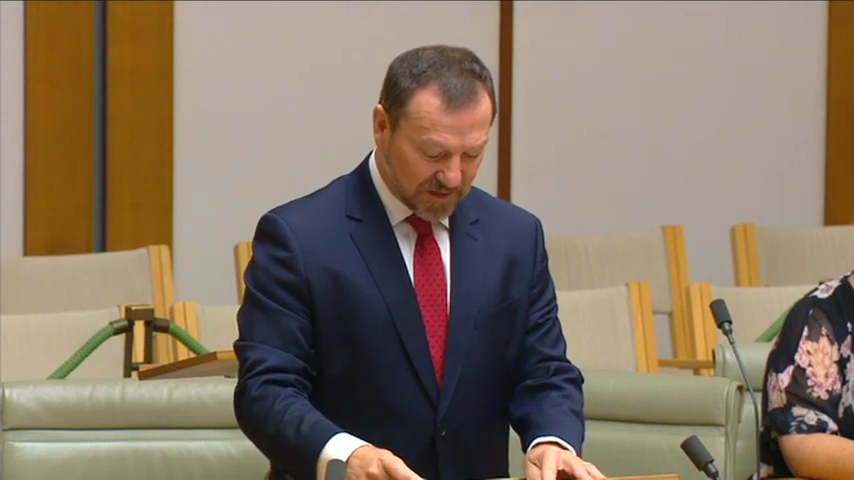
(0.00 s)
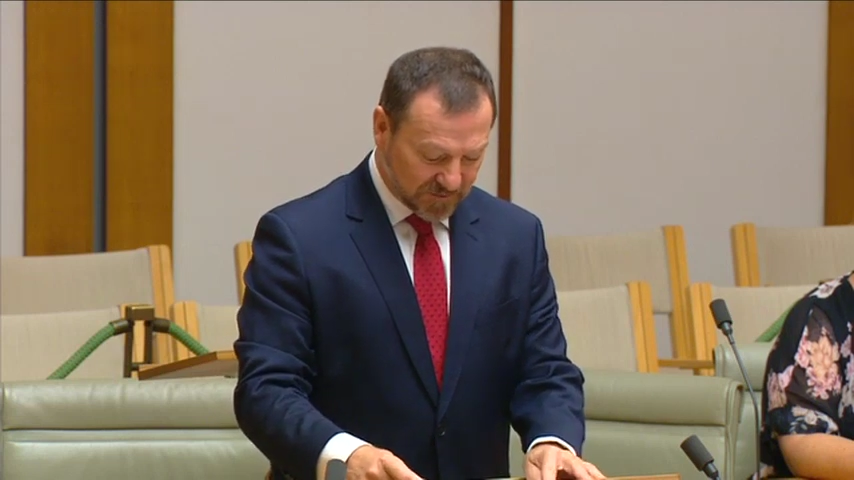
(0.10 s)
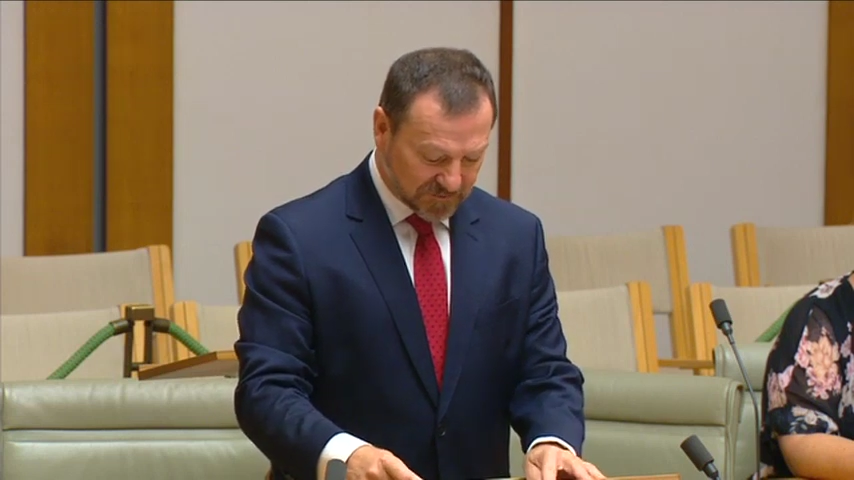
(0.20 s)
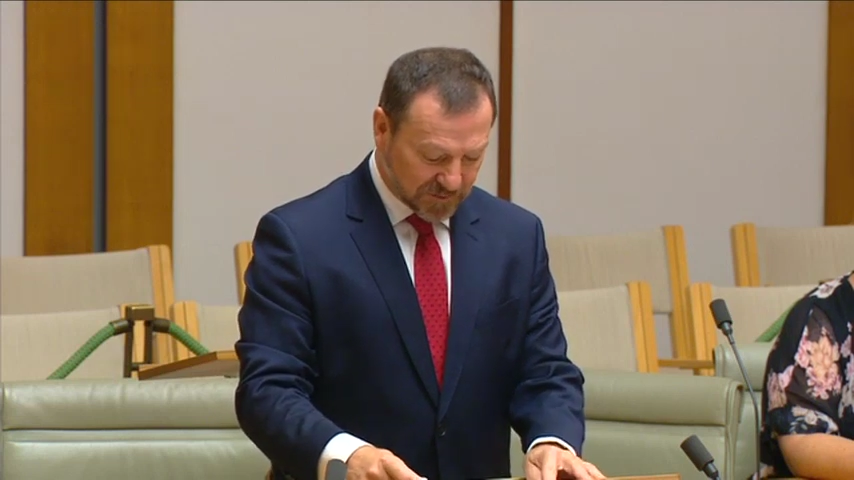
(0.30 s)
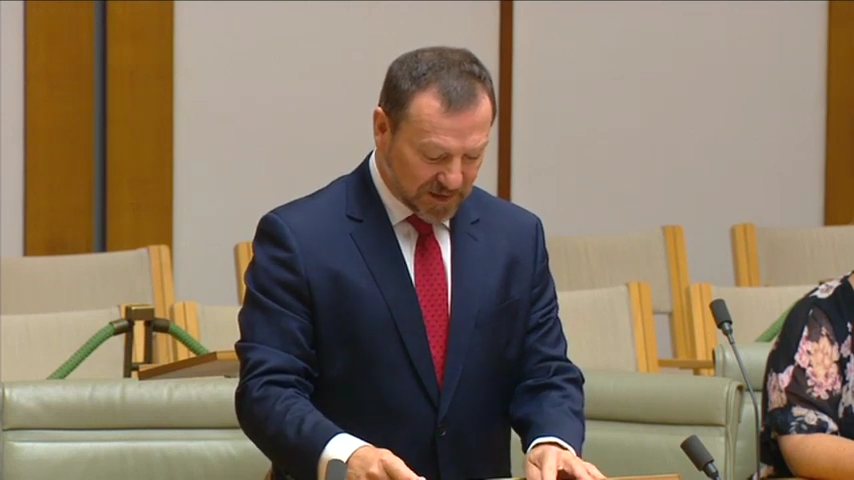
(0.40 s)

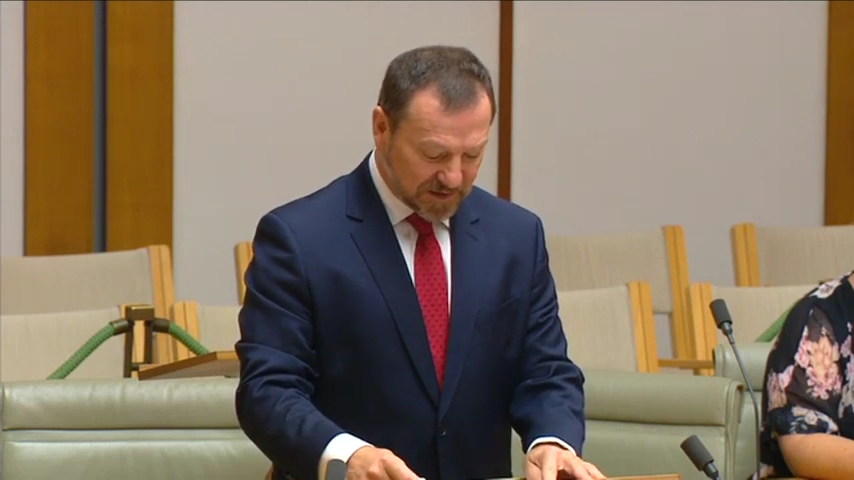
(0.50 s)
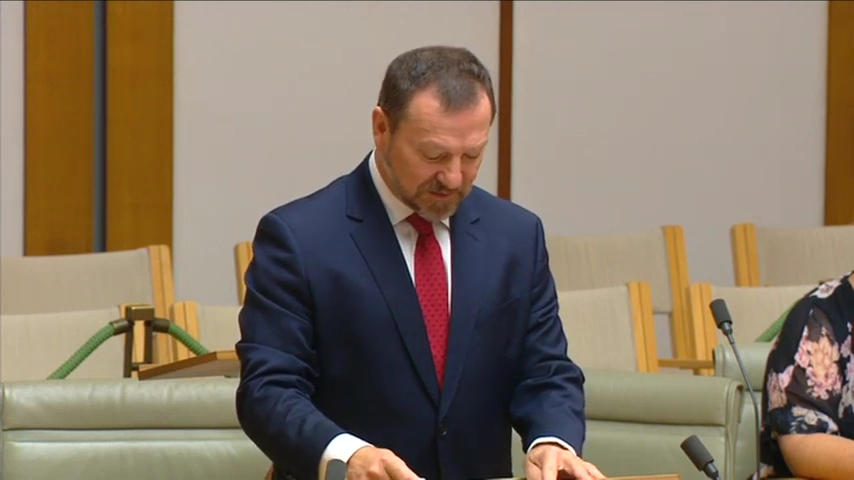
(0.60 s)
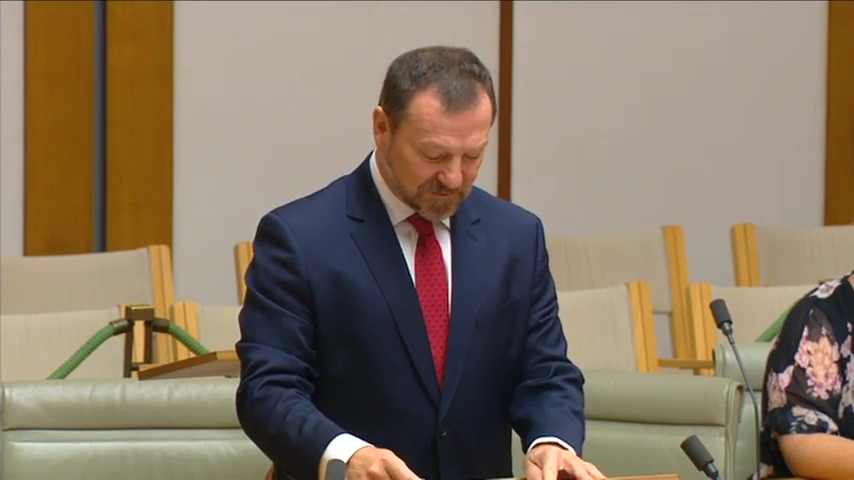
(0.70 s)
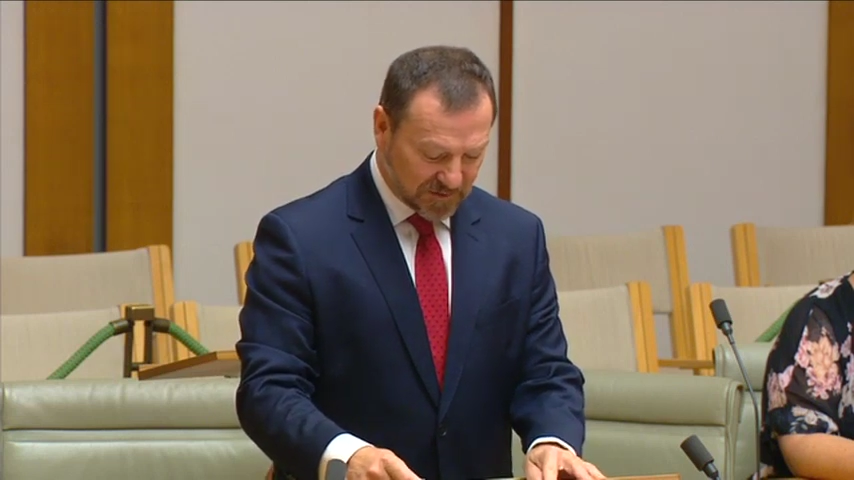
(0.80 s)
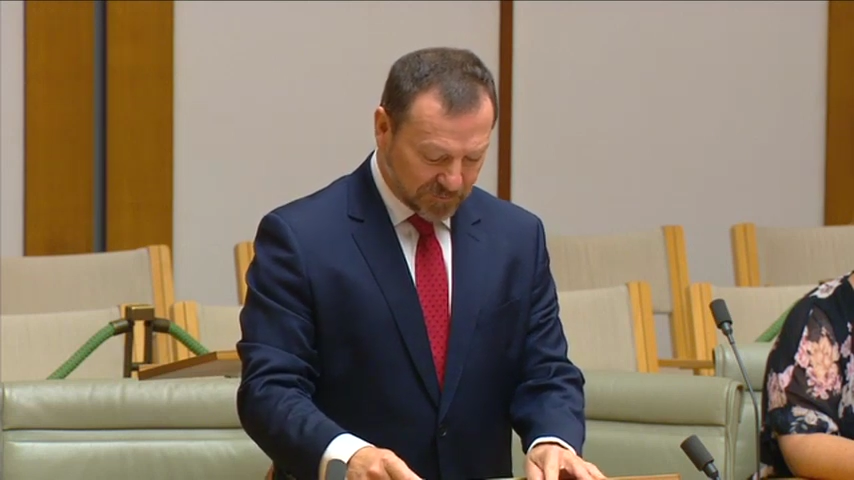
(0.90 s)

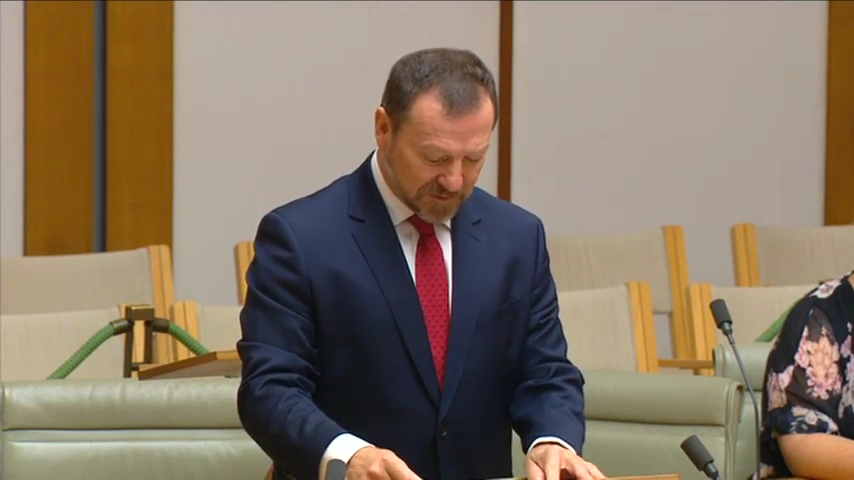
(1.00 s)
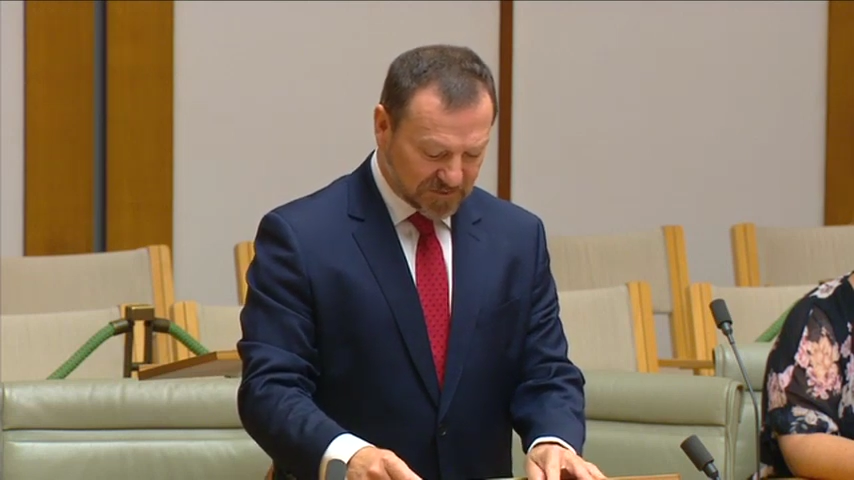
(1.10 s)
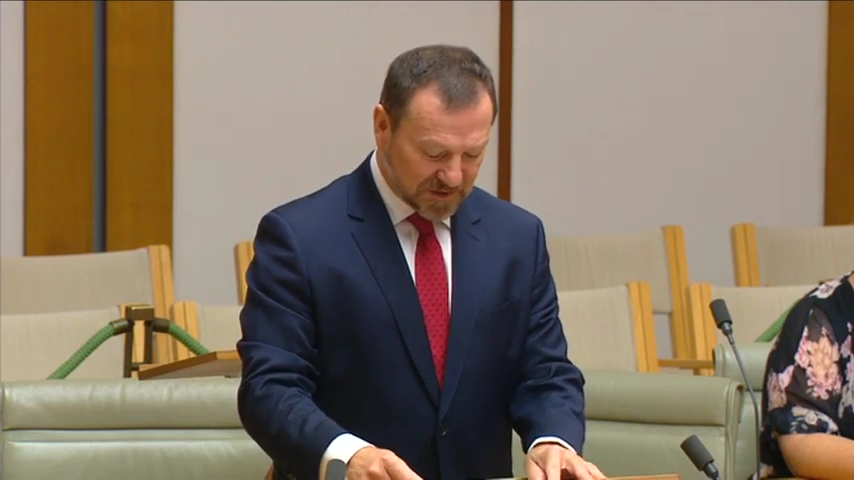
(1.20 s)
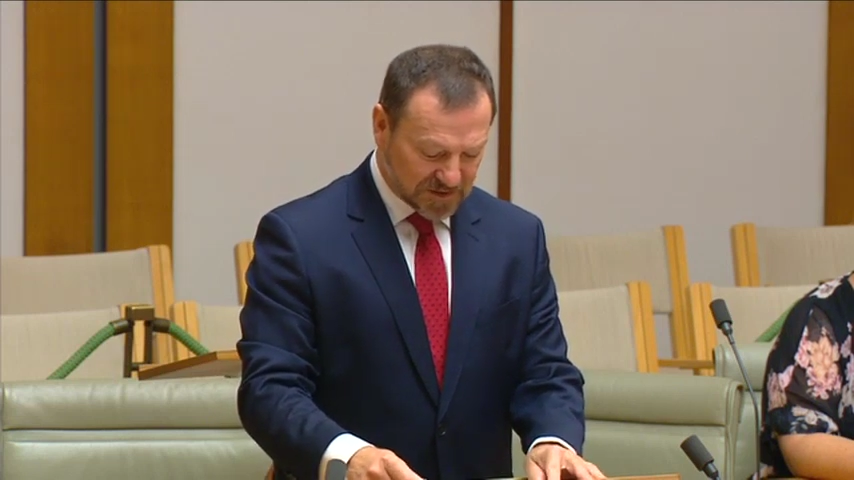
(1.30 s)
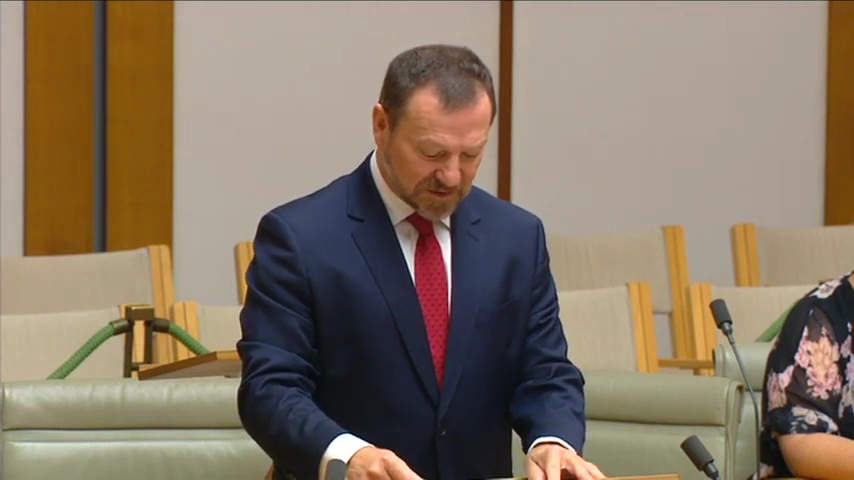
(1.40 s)
Australians in
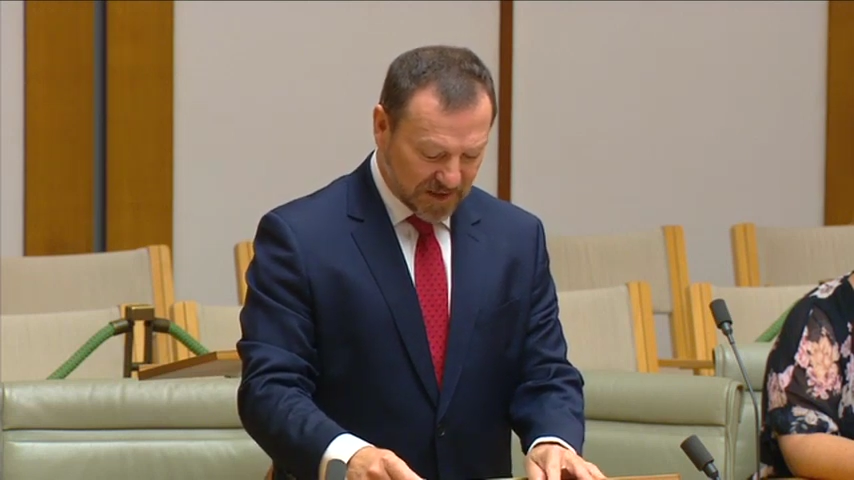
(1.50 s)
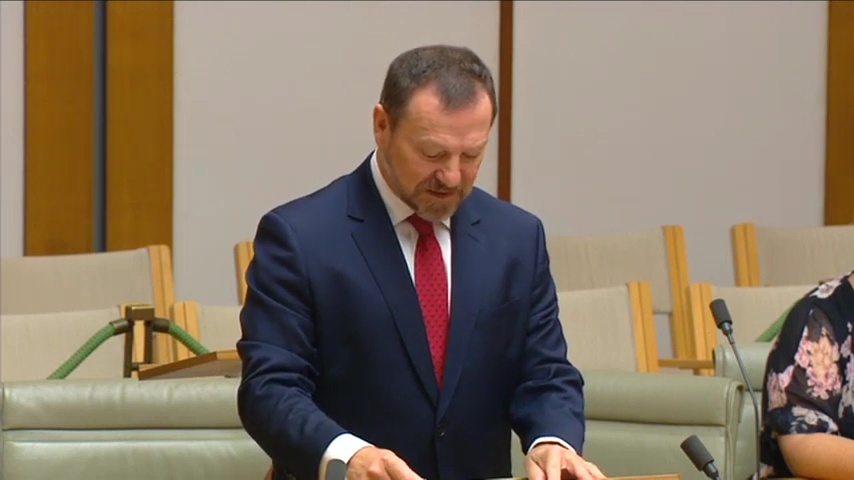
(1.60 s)
residential